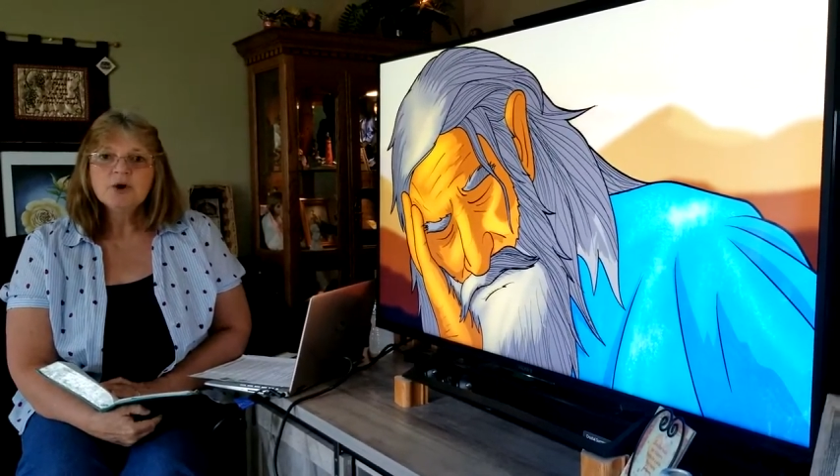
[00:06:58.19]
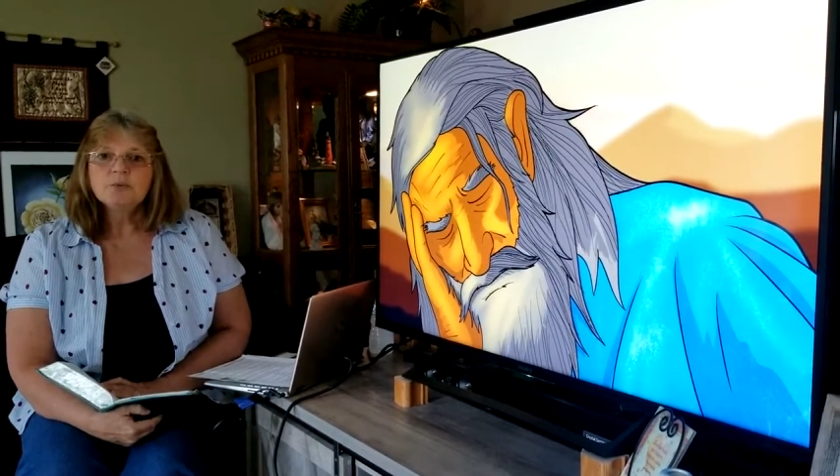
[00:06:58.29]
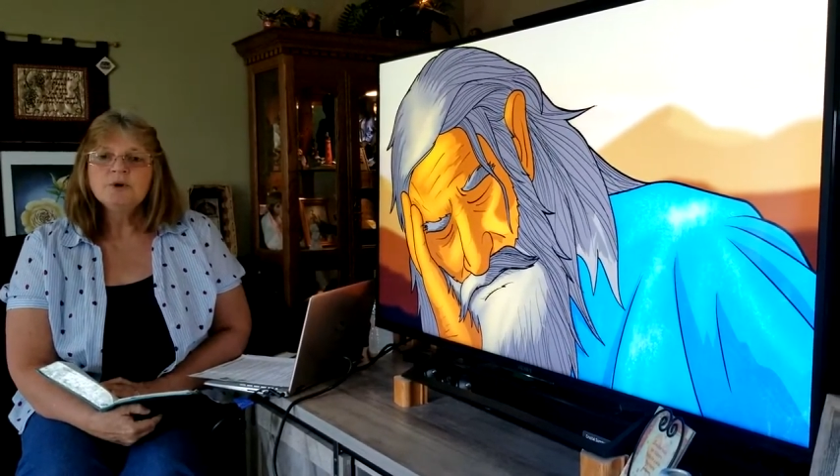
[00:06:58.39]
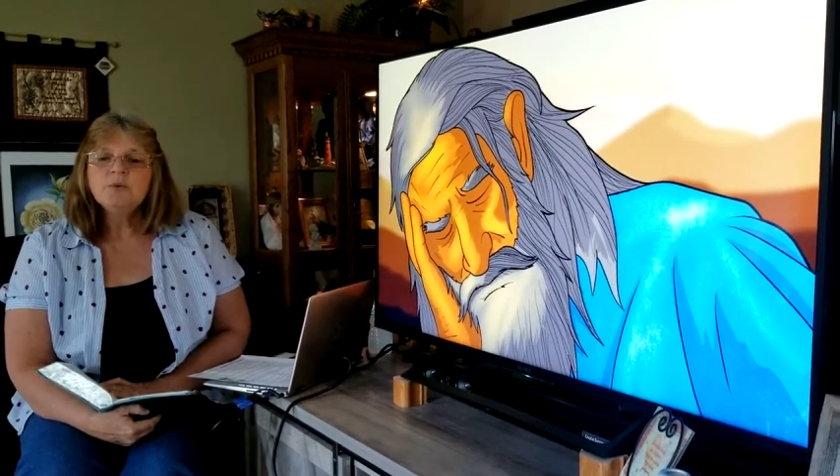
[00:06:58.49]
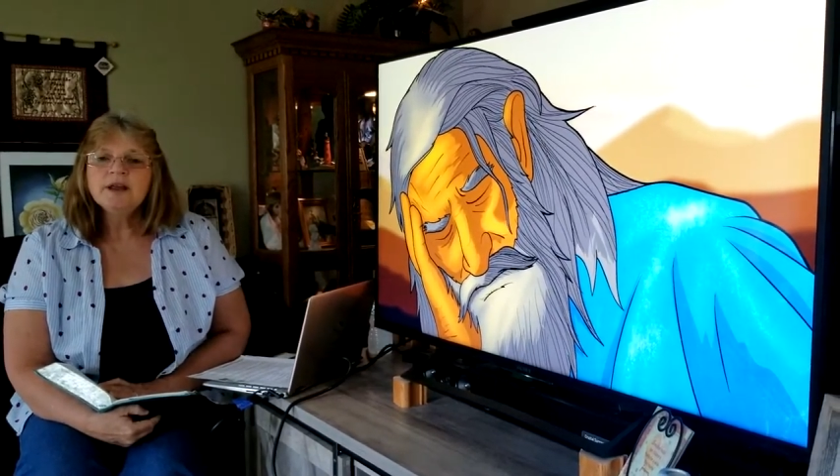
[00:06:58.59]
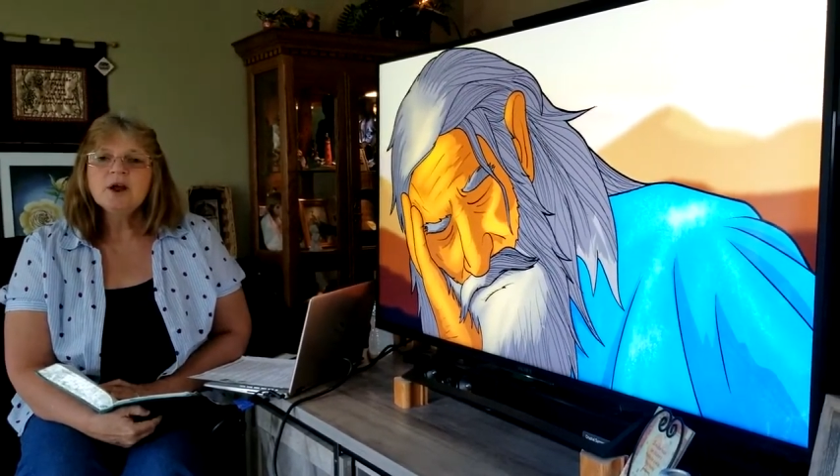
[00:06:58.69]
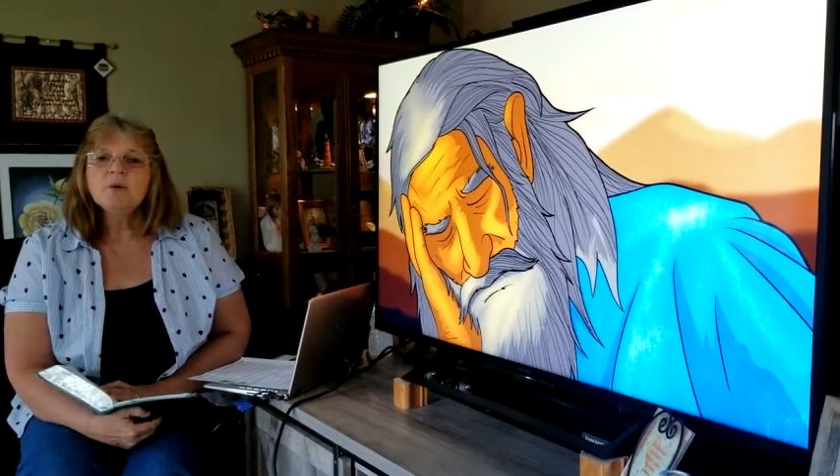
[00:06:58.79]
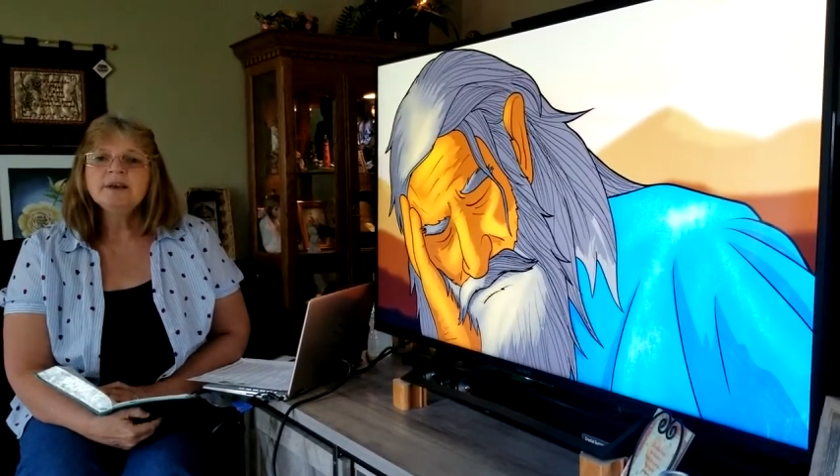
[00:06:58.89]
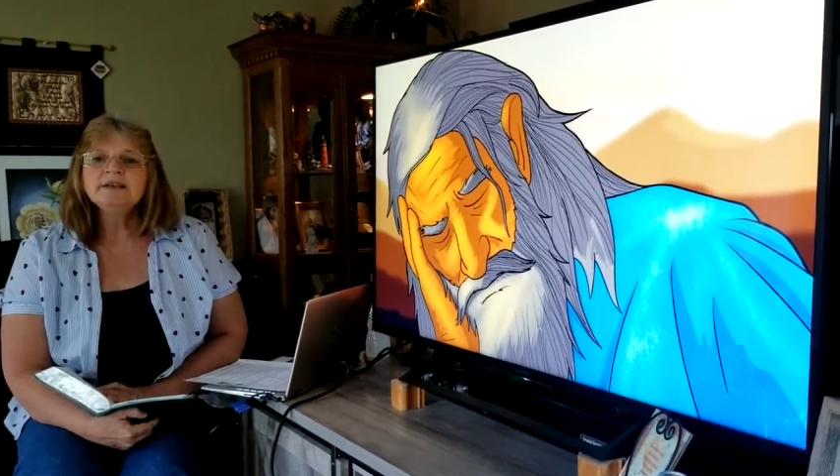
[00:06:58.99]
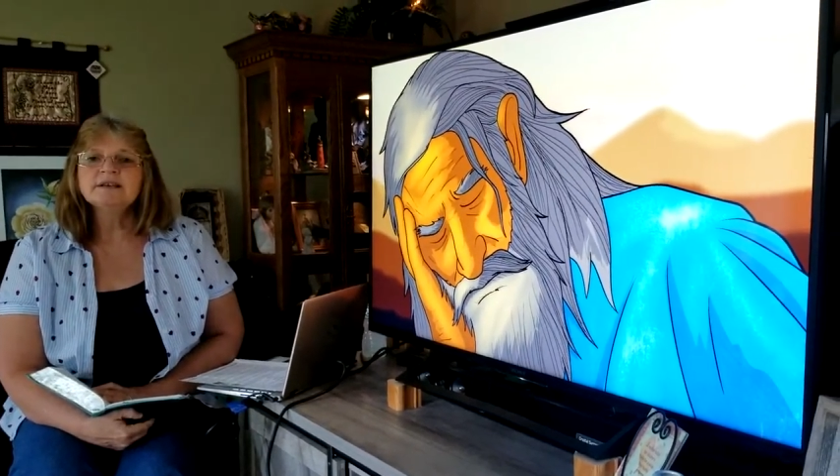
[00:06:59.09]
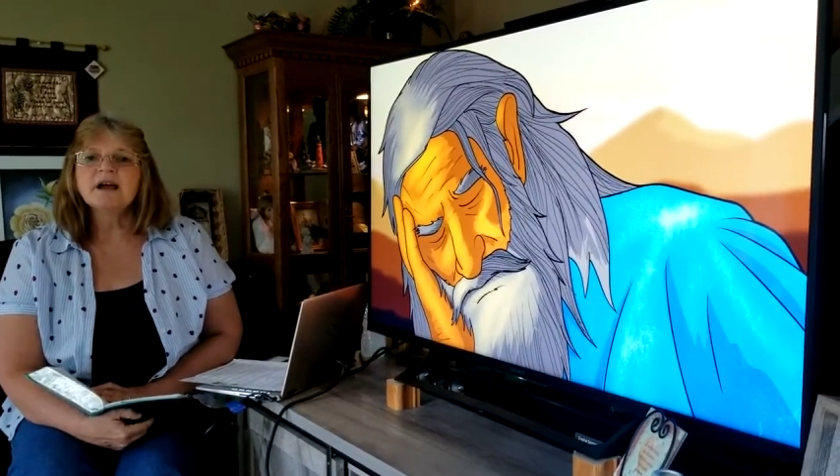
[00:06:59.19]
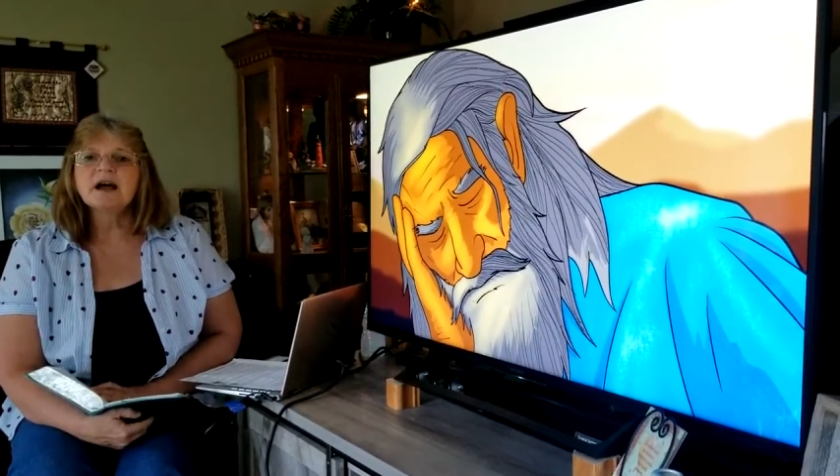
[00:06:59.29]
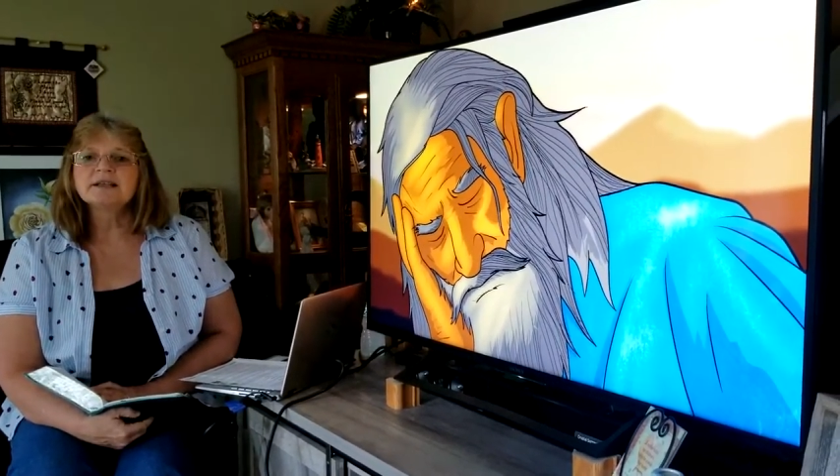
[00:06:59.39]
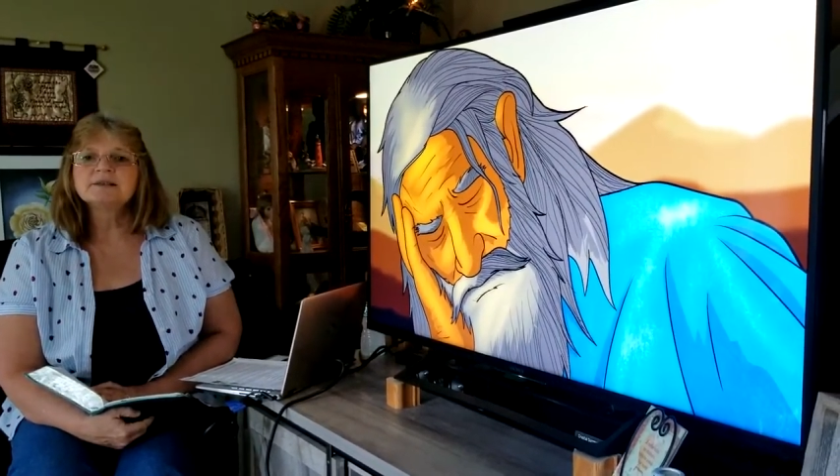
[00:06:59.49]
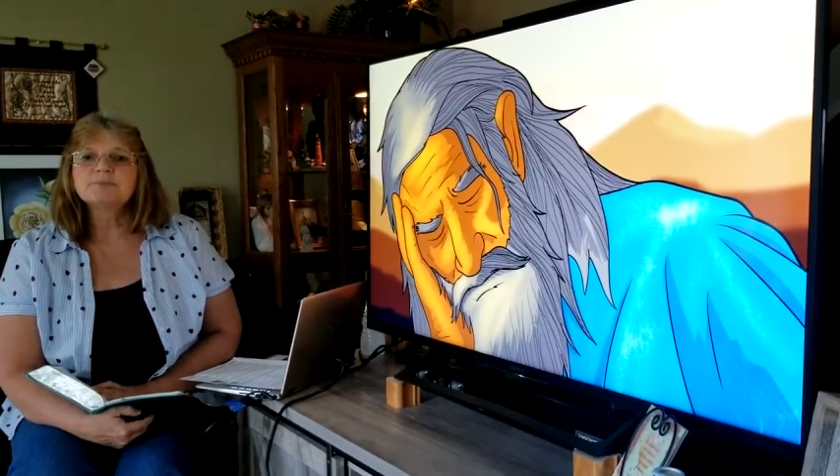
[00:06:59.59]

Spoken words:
When we go into God's